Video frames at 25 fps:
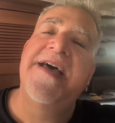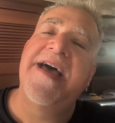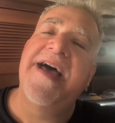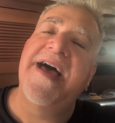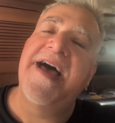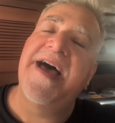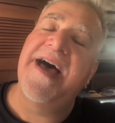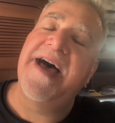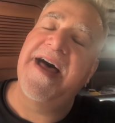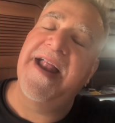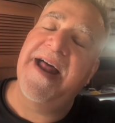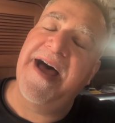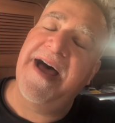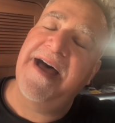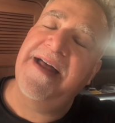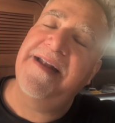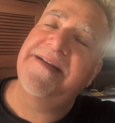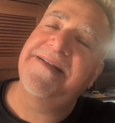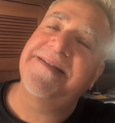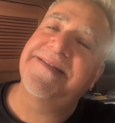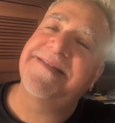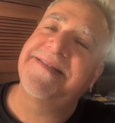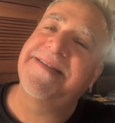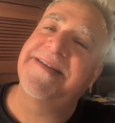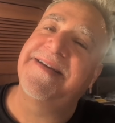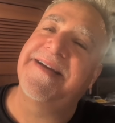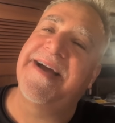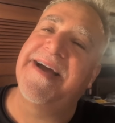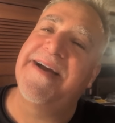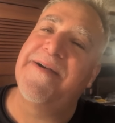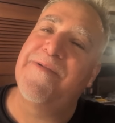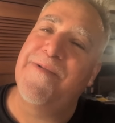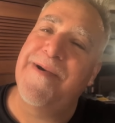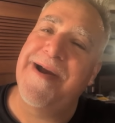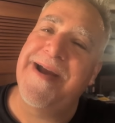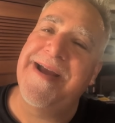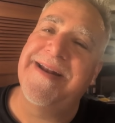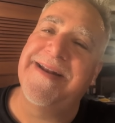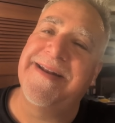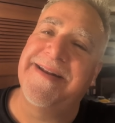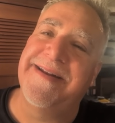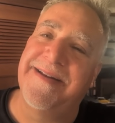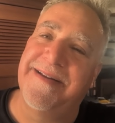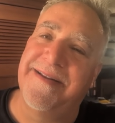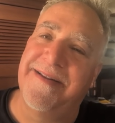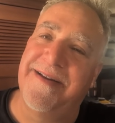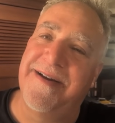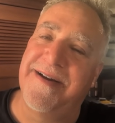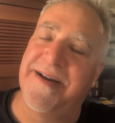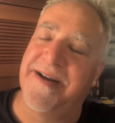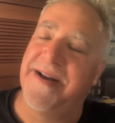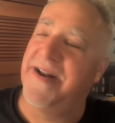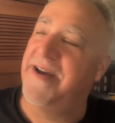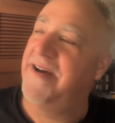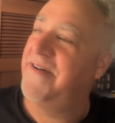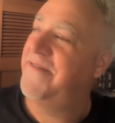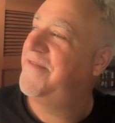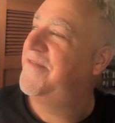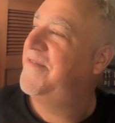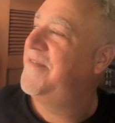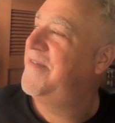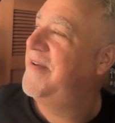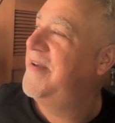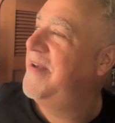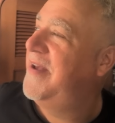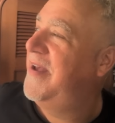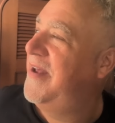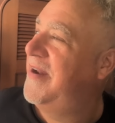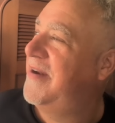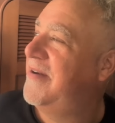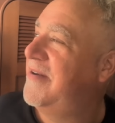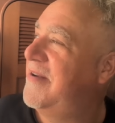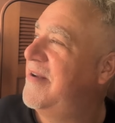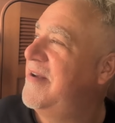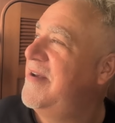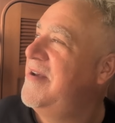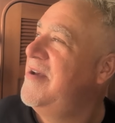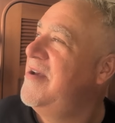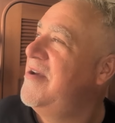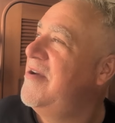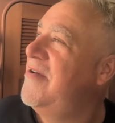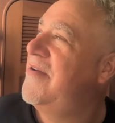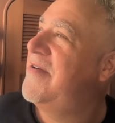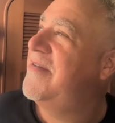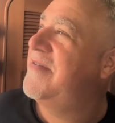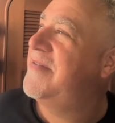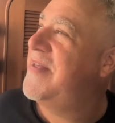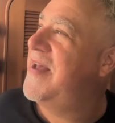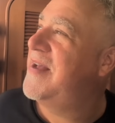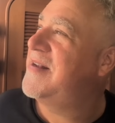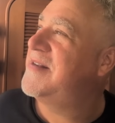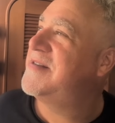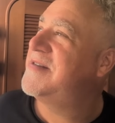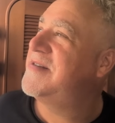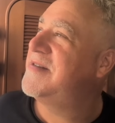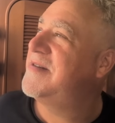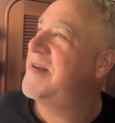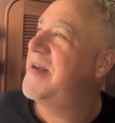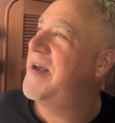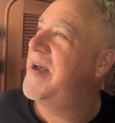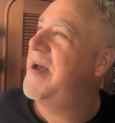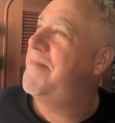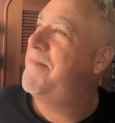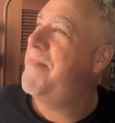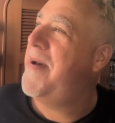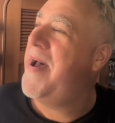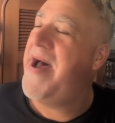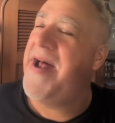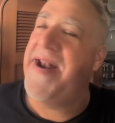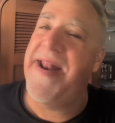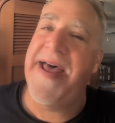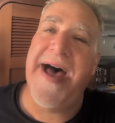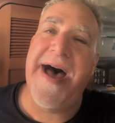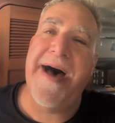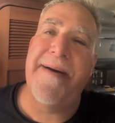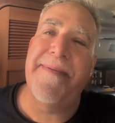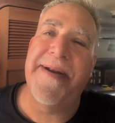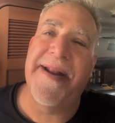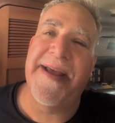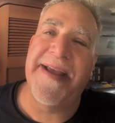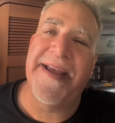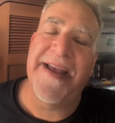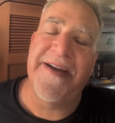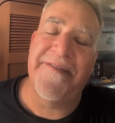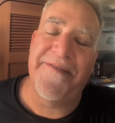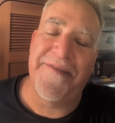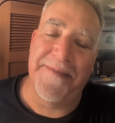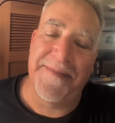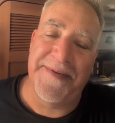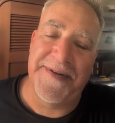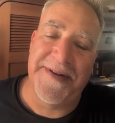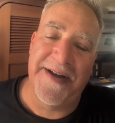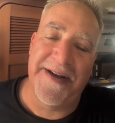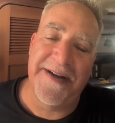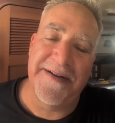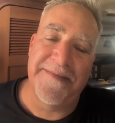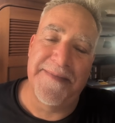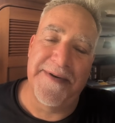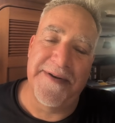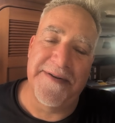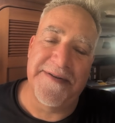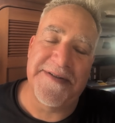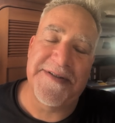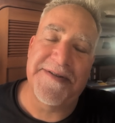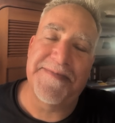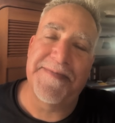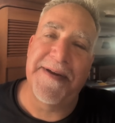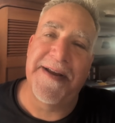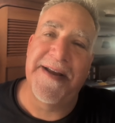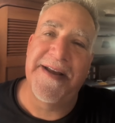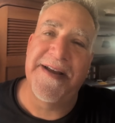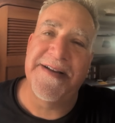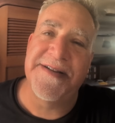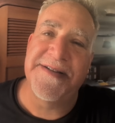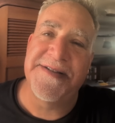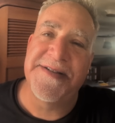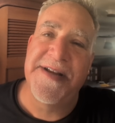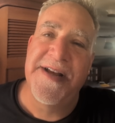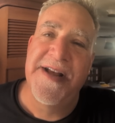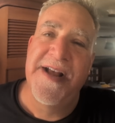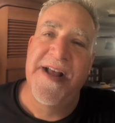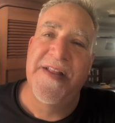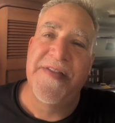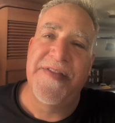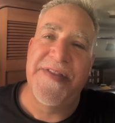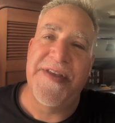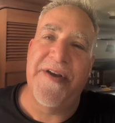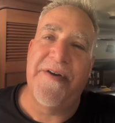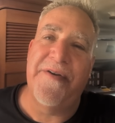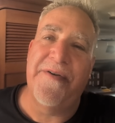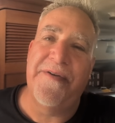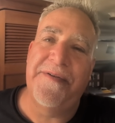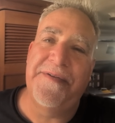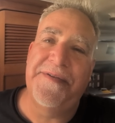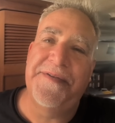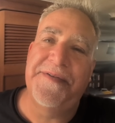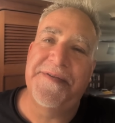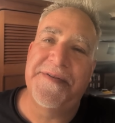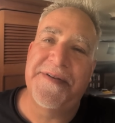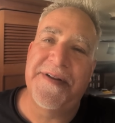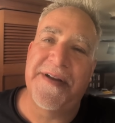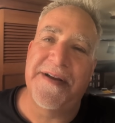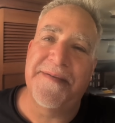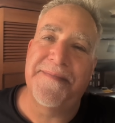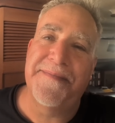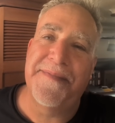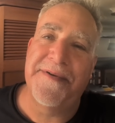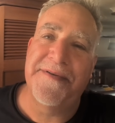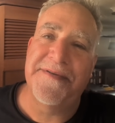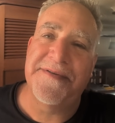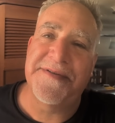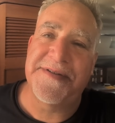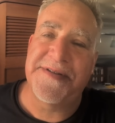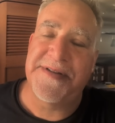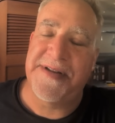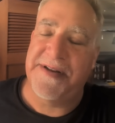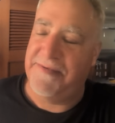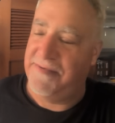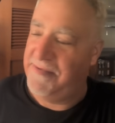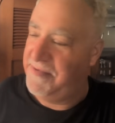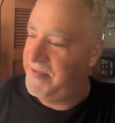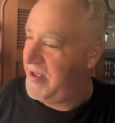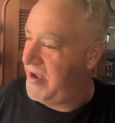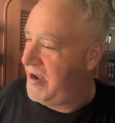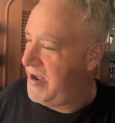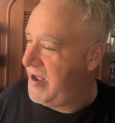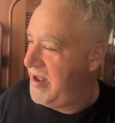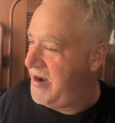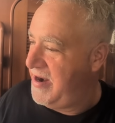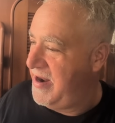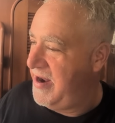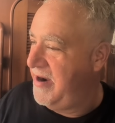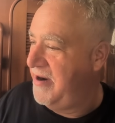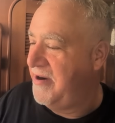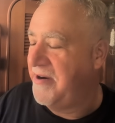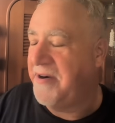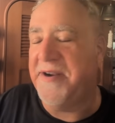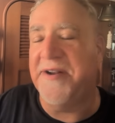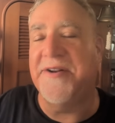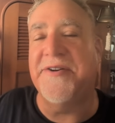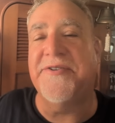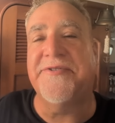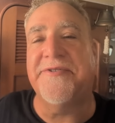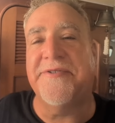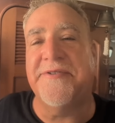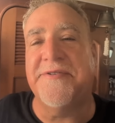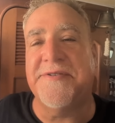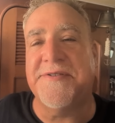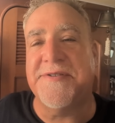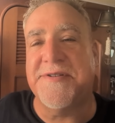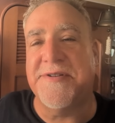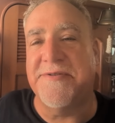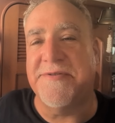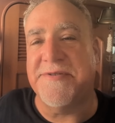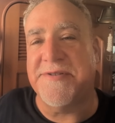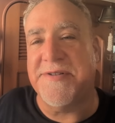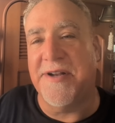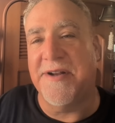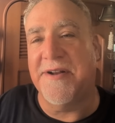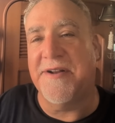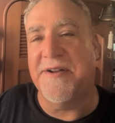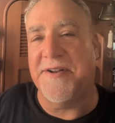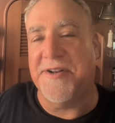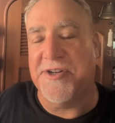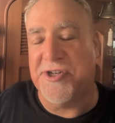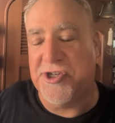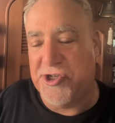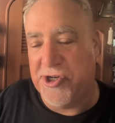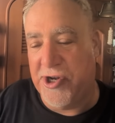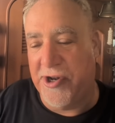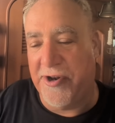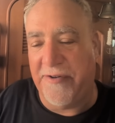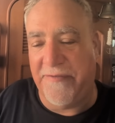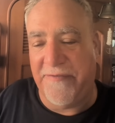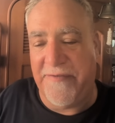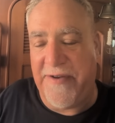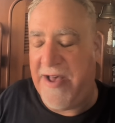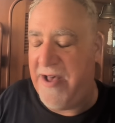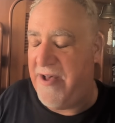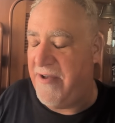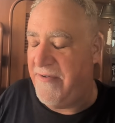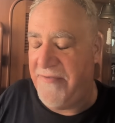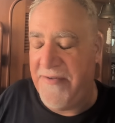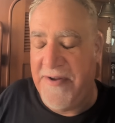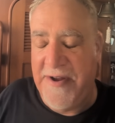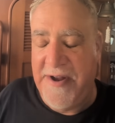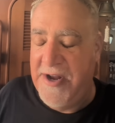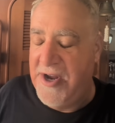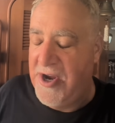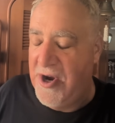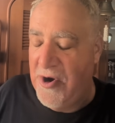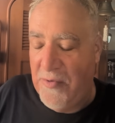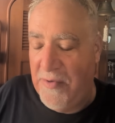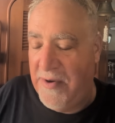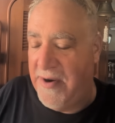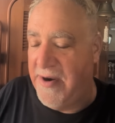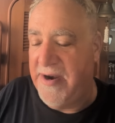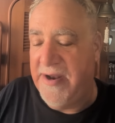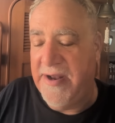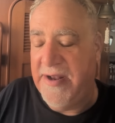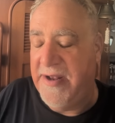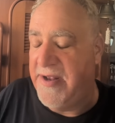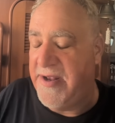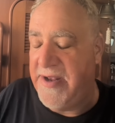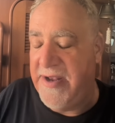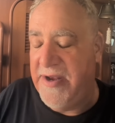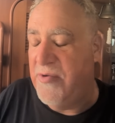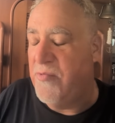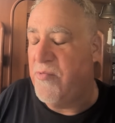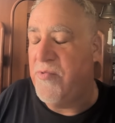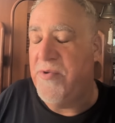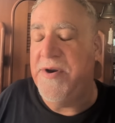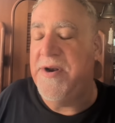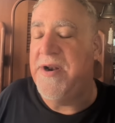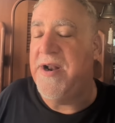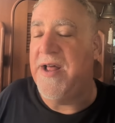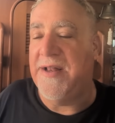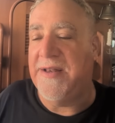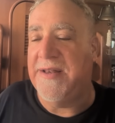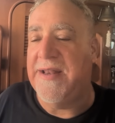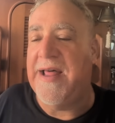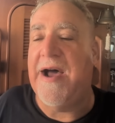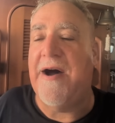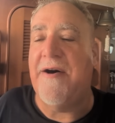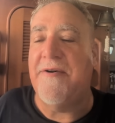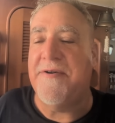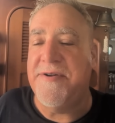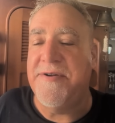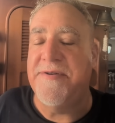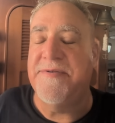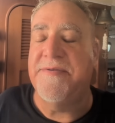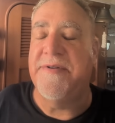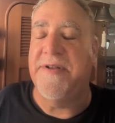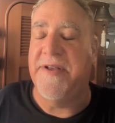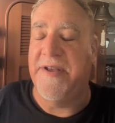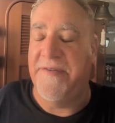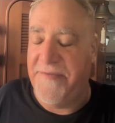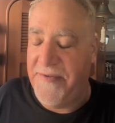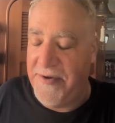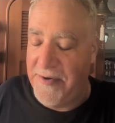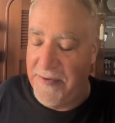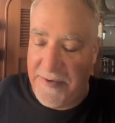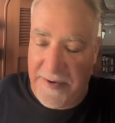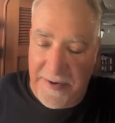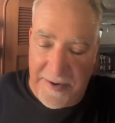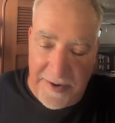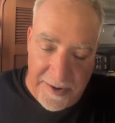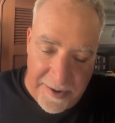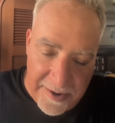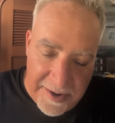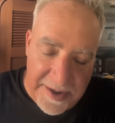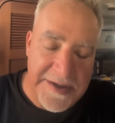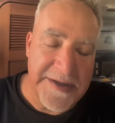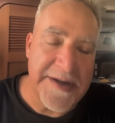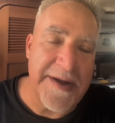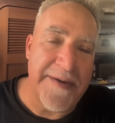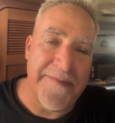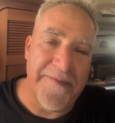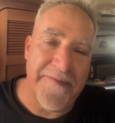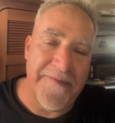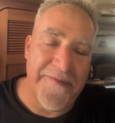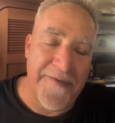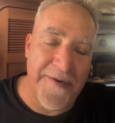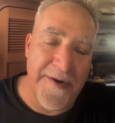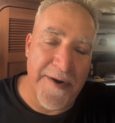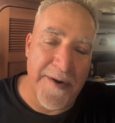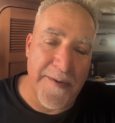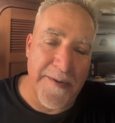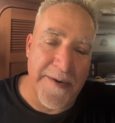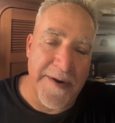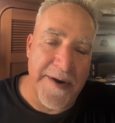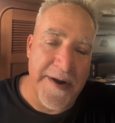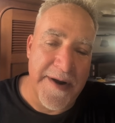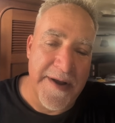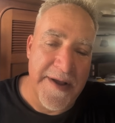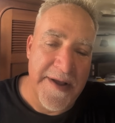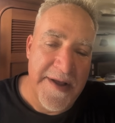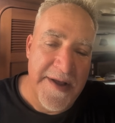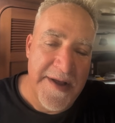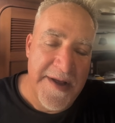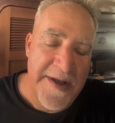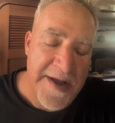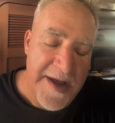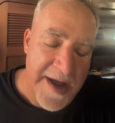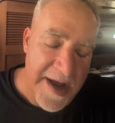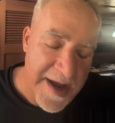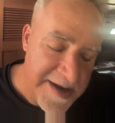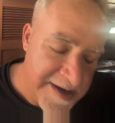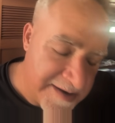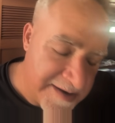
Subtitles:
And I don't think I waited long enough. And that's a bad habit I get from tugboats, because the older tugboats that had air controls, there was something called a shuttle valve, where it wouldn't allow you, if you were hooked up forward and you